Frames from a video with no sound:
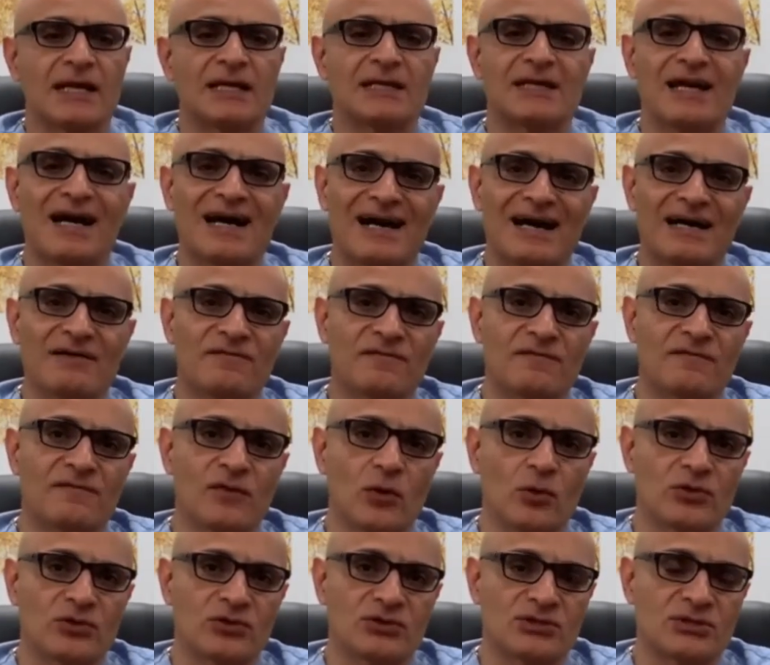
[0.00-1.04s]
Now, I
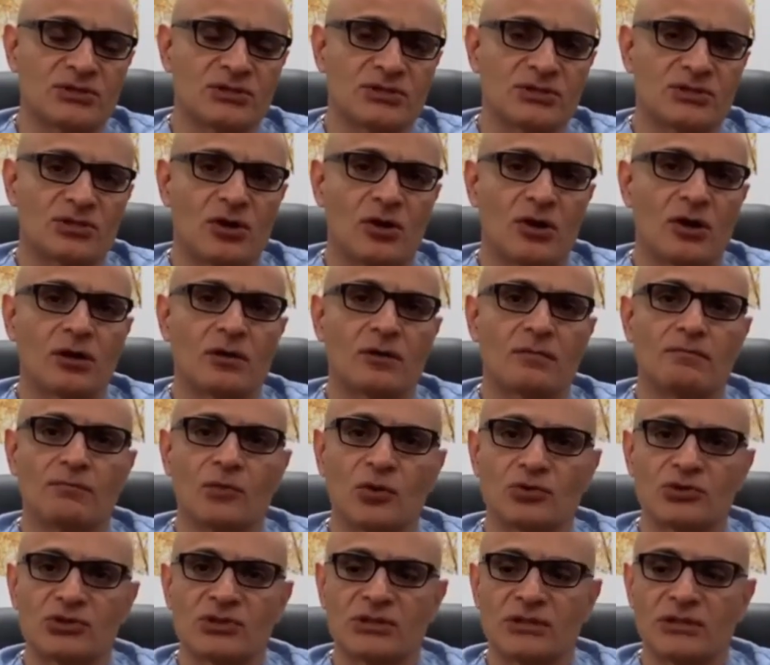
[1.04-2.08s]
focused this talk
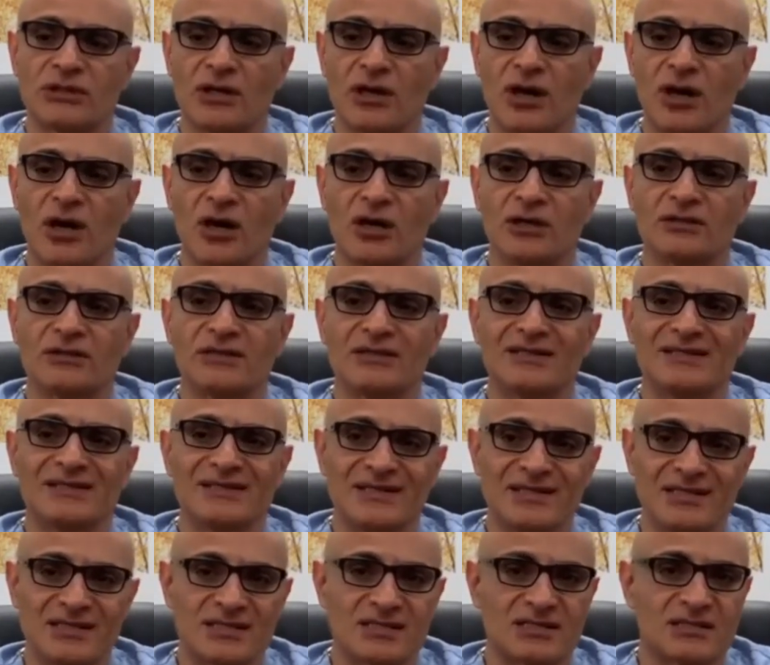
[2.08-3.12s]
mostly on
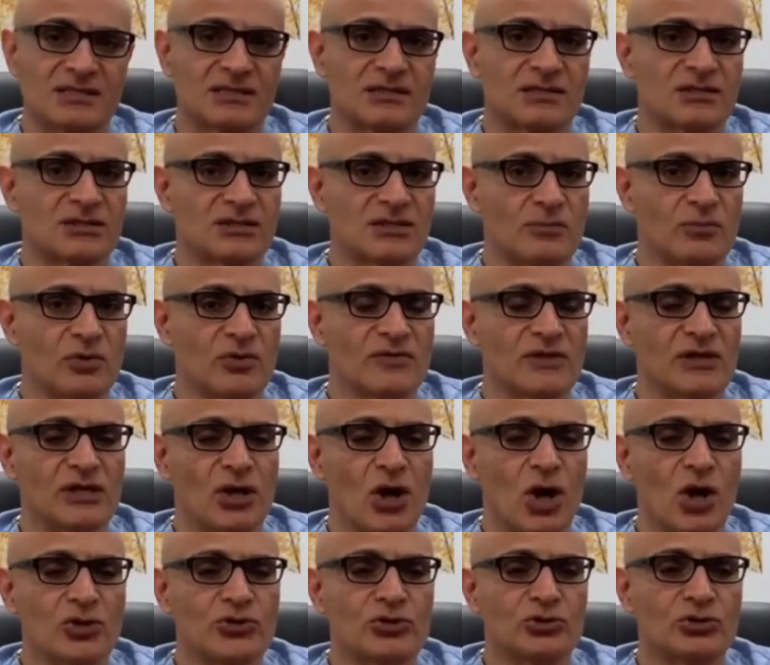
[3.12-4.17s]
discs. Some of the
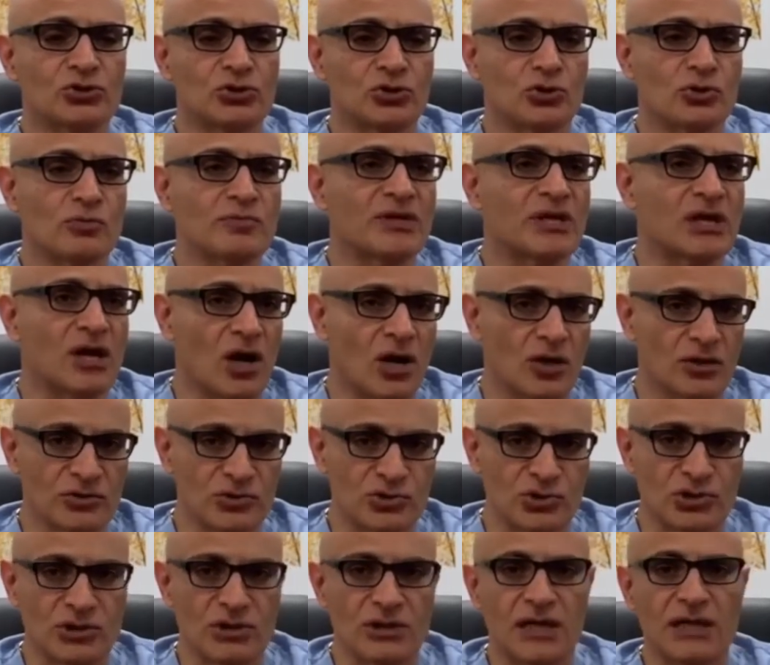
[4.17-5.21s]
other
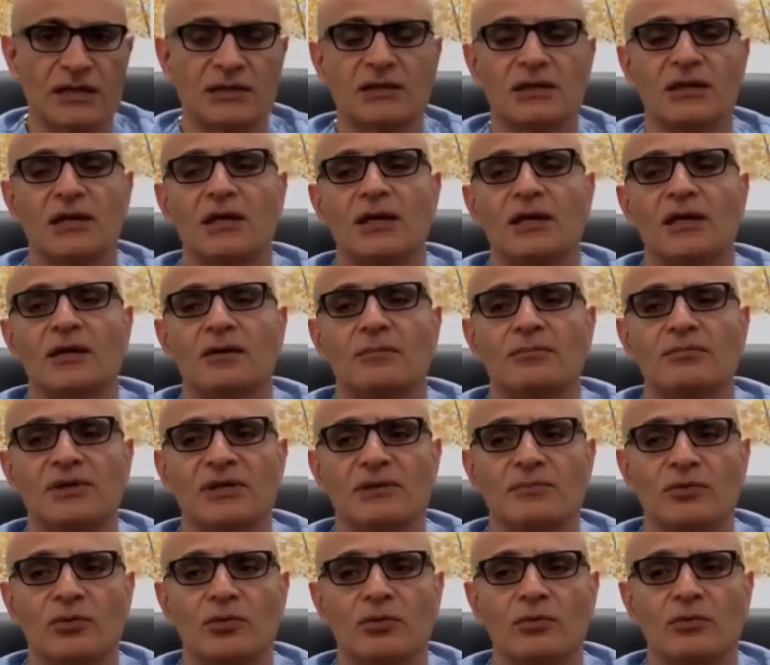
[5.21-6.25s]
terminology that
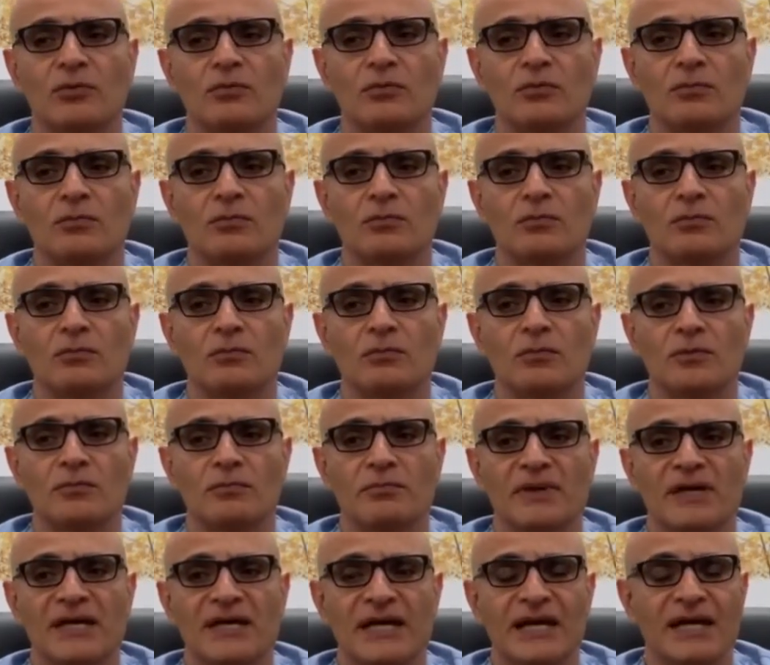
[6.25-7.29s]
people
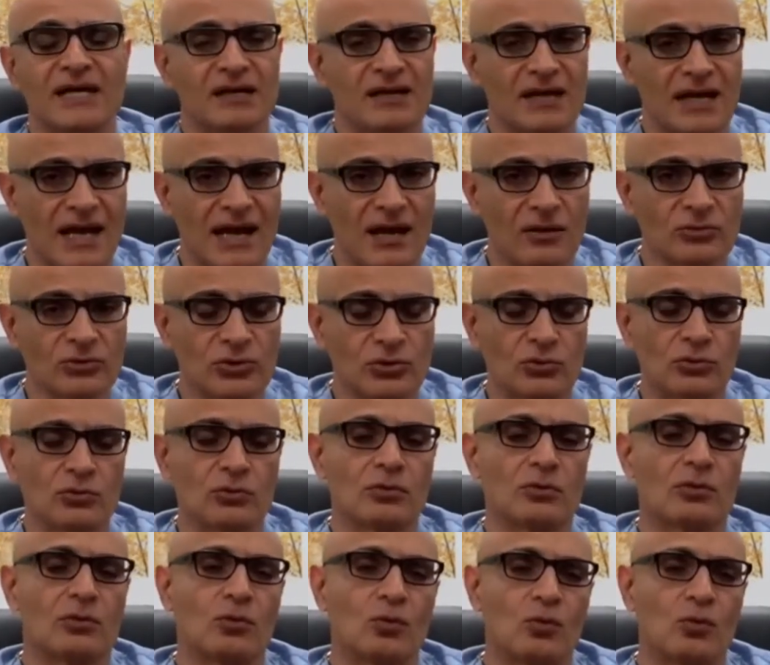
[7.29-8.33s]
may encounter
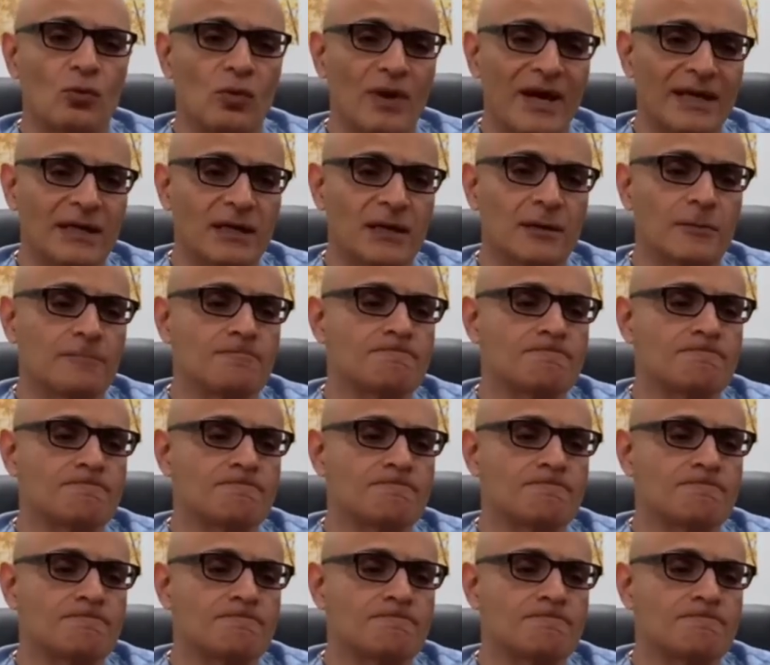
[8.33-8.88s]
when